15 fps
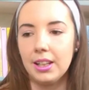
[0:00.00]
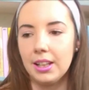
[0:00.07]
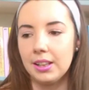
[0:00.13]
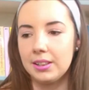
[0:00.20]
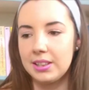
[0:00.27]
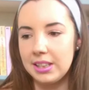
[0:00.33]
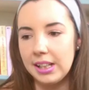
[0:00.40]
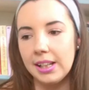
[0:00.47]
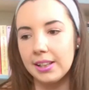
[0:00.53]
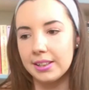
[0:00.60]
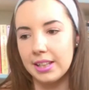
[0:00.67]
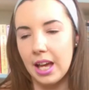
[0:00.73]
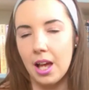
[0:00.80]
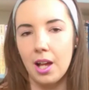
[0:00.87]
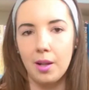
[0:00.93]
seeks
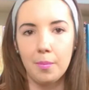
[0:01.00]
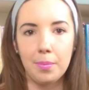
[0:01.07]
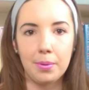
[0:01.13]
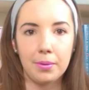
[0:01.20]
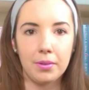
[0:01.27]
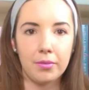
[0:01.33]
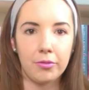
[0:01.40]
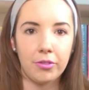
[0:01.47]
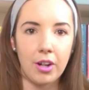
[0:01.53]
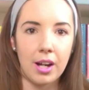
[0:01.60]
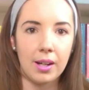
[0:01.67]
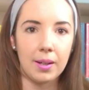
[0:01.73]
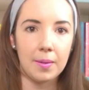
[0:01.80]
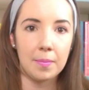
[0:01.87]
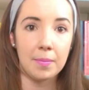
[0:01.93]
help
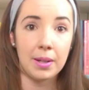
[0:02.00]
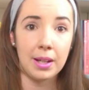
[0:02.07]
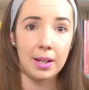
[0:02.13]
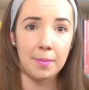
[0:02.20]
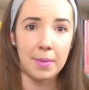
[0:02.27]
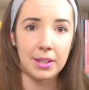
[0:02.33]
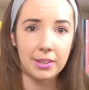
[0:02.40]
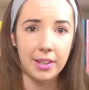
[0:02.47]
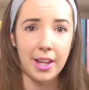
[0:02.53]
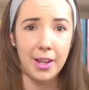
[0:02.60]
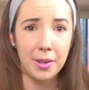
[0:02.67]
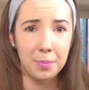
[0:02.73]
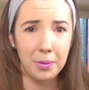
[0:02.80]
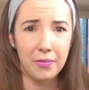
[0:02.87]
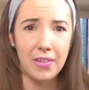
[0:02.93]
from a mental
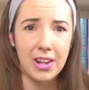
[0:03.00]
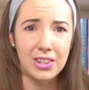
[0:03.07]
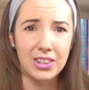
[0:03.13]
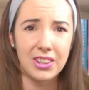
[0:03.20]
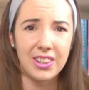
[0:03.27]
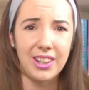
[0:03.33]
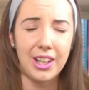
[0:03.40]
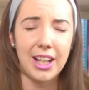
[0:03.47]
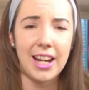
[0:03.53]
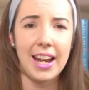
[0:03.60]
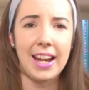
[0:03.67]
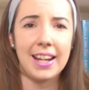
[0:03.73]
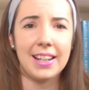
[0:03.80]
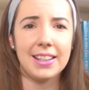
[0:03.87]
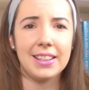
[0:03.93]
health professional,
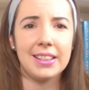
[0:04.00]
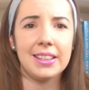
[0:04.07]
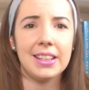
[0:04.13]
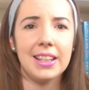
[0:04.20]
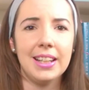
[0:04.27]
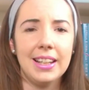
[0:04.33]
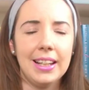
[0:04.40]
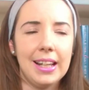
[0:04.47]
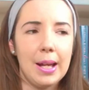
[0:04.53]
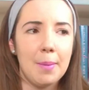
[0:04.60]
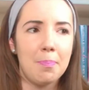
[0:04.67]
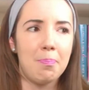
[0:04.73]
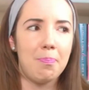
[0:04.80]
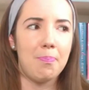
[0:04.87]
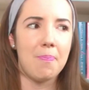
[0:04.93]
and
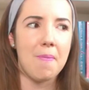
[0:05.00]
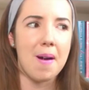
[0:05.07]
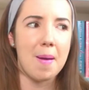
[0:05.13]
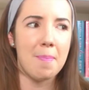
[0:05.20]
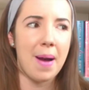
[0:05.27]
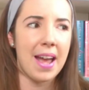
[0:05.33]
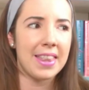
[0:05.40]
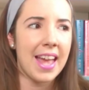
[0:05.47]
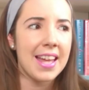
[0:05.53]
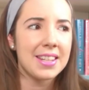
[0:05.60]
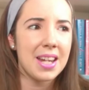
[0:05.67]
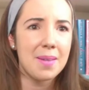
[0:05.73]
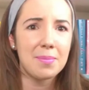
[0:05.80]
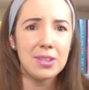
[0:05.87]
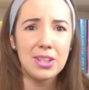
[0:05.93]
by that
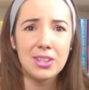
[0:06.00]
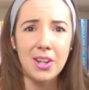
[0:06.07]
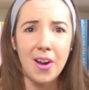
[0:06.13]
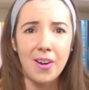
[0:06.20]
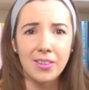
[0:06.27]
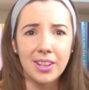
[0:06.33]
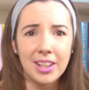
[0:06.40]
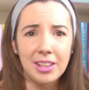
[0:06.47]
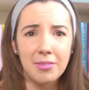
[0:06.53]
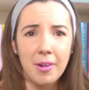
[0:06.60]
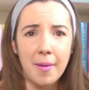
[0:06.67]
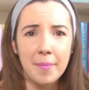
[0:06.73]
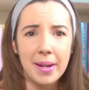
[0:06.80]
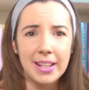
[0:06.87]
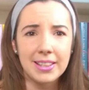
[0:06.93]
time she's already
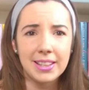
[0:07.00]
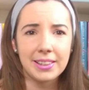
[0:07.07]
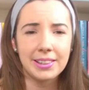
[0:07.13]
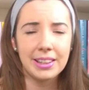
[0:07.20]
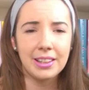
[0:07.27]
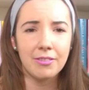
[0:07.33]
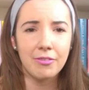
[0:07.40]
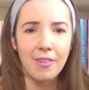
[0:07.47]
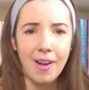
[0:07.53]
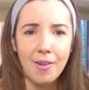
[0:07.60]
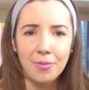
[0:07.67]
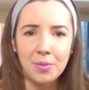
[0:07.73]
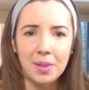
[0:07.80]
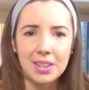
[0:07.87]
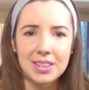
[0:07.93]
romantically
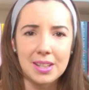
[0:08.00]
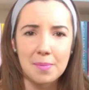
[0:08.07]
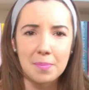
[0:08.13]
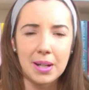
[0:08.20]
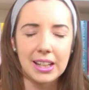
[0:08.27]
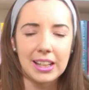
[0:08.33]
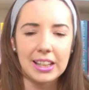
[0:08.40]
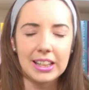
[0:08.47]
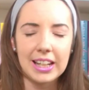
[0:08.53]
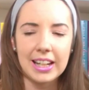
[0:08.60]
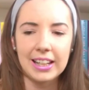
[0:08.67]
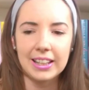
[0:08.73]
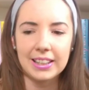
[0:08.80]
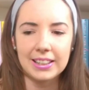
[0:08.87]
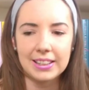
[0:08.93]
involved with somebody,
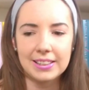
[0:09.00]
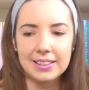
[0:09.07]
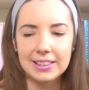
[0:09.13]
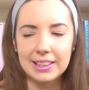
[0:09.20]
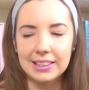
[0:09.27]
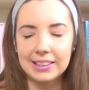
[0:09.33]
and